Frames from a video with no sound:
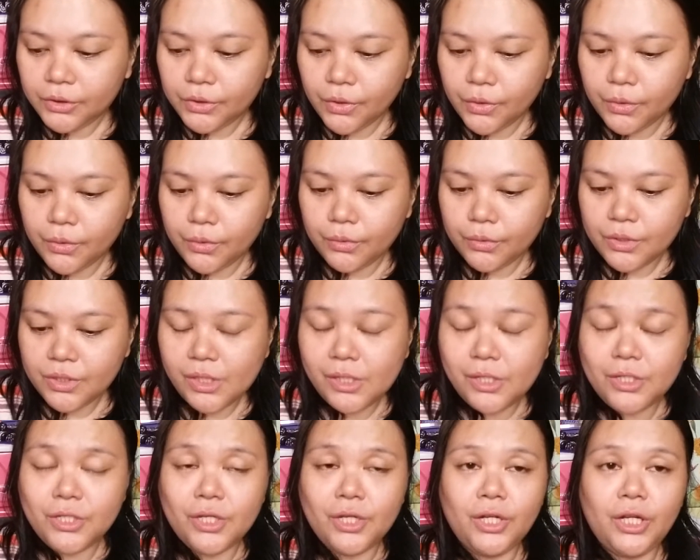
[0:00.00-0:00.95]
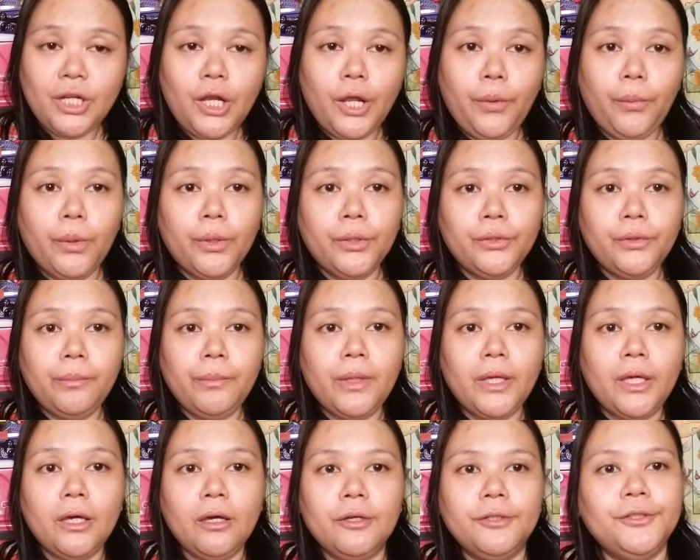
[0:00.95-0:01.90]
So since I really want to
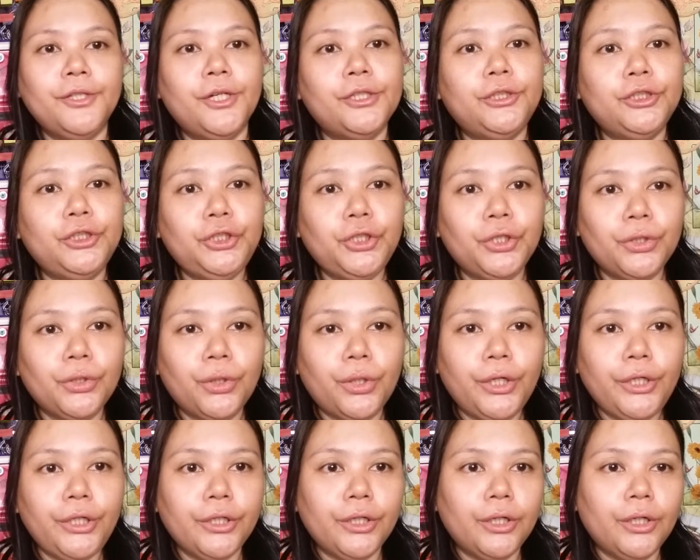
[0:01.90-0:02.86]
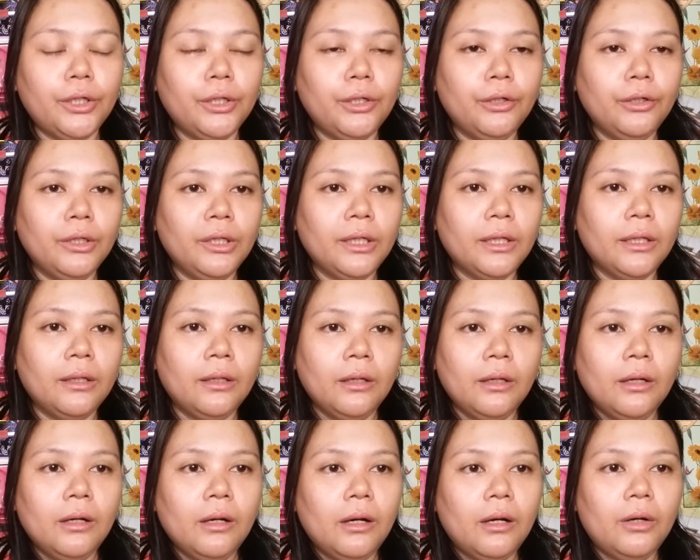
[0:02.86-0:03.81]
make another tutorial
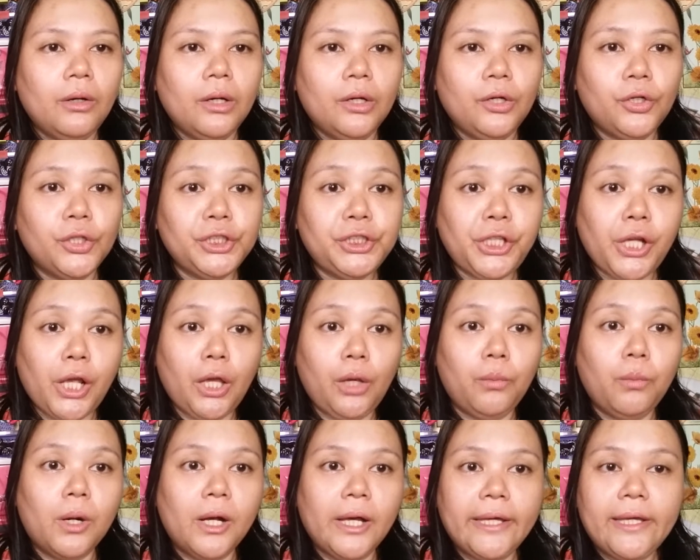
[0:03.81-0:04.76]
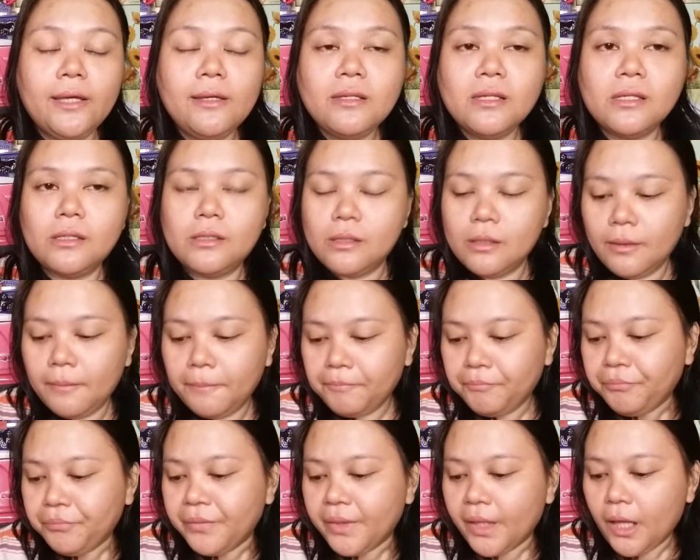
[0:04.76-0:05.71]
crochet wise,
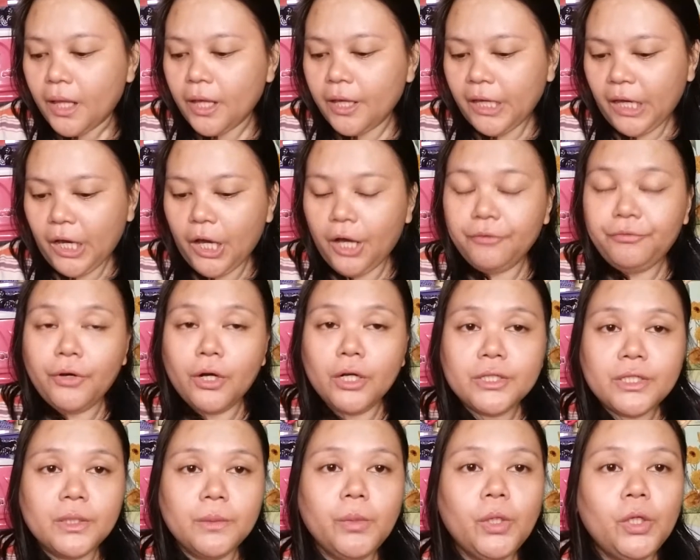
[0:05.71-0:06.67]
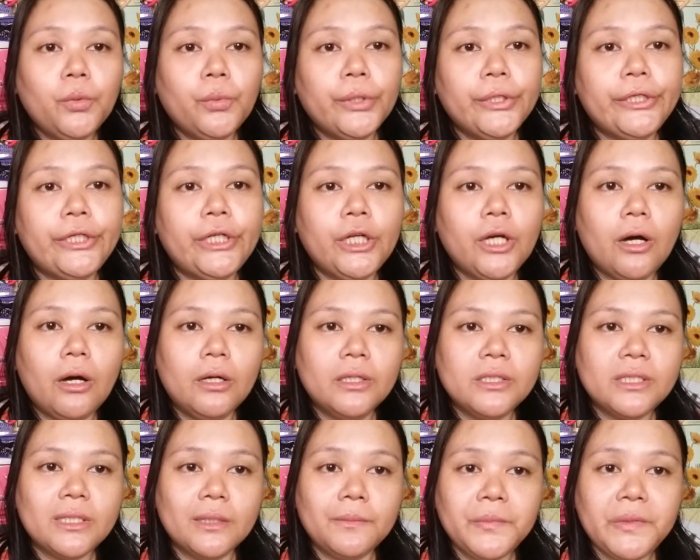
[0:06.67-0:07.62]
I have also been working
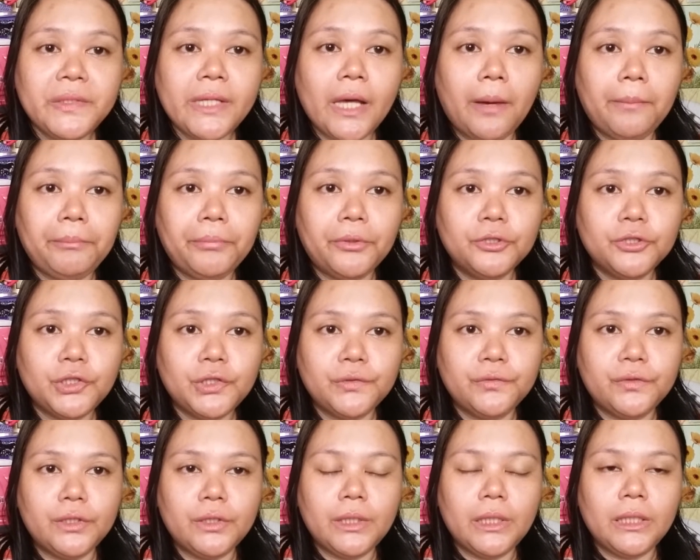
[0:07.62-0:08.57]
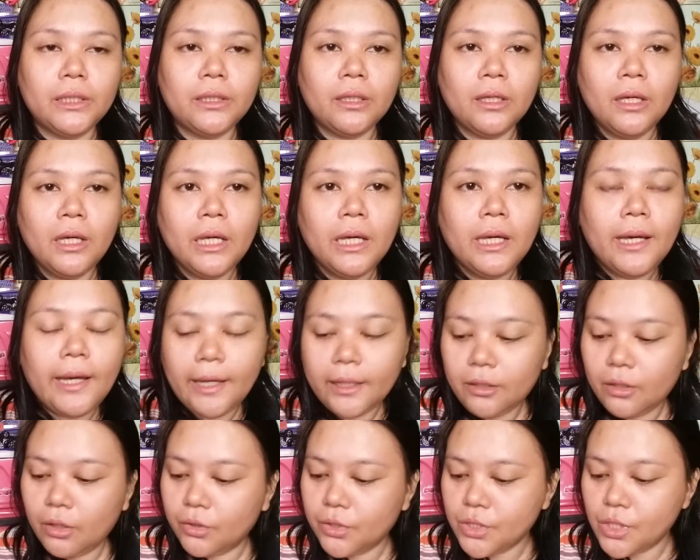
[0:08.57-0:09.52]
on some samples for it,
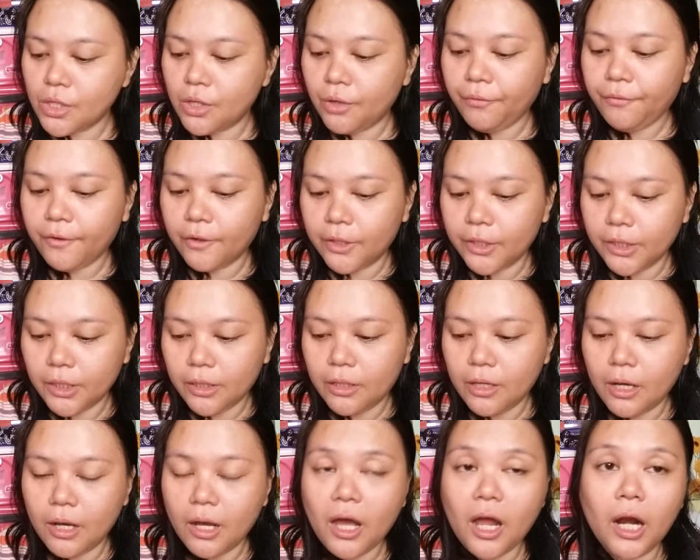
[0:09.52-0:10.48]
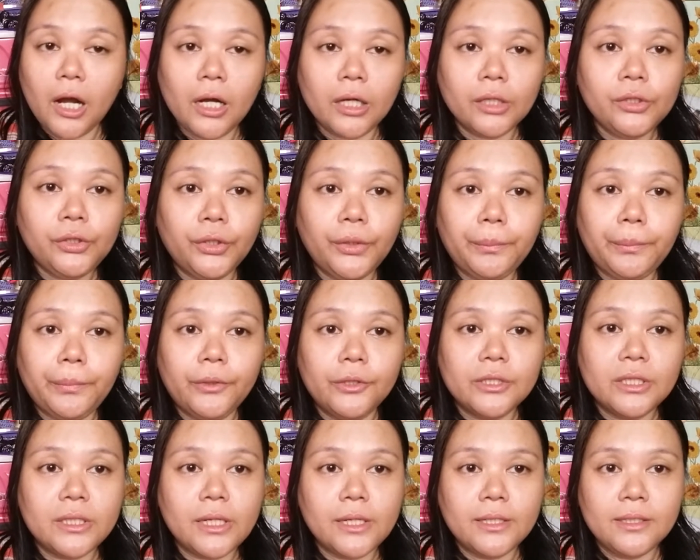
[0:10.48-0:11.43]
and those are for the character
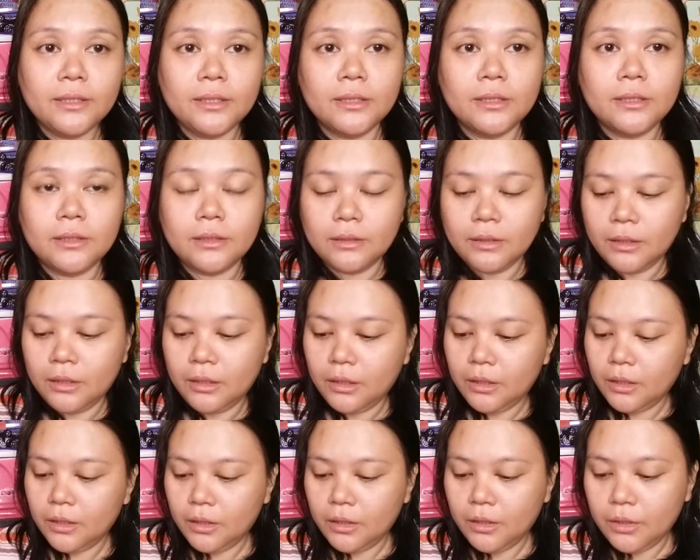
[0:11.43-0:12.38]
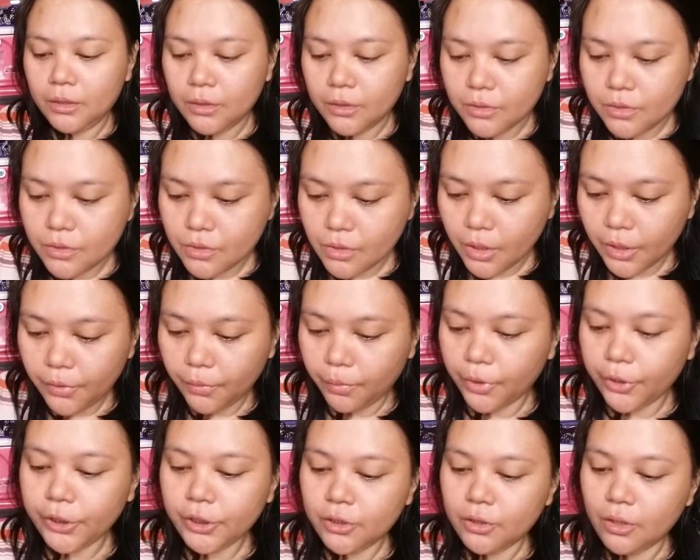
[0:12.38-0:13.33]
purses. So I
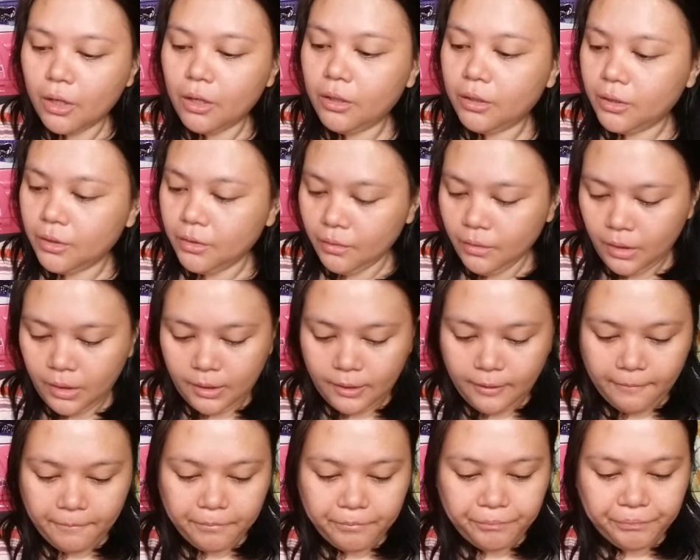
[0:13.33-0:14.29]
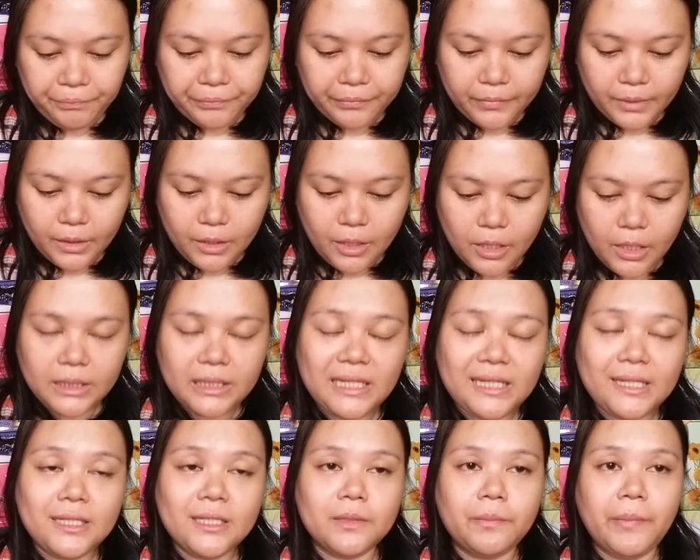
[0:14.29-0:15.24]
worked on
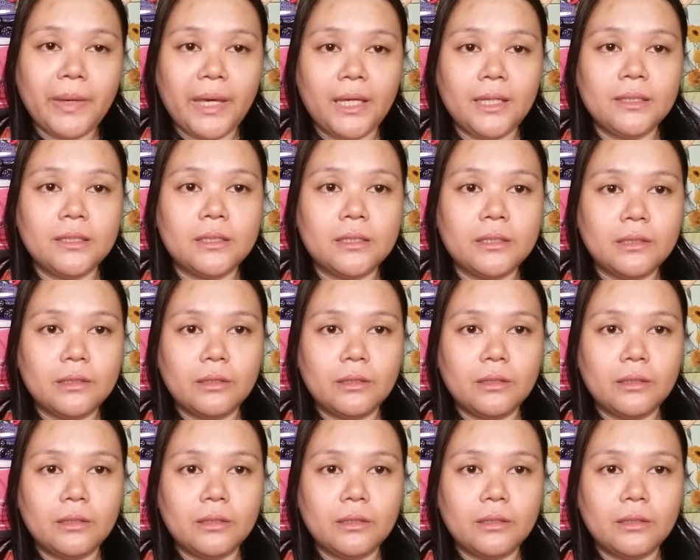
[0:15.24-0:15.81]
this base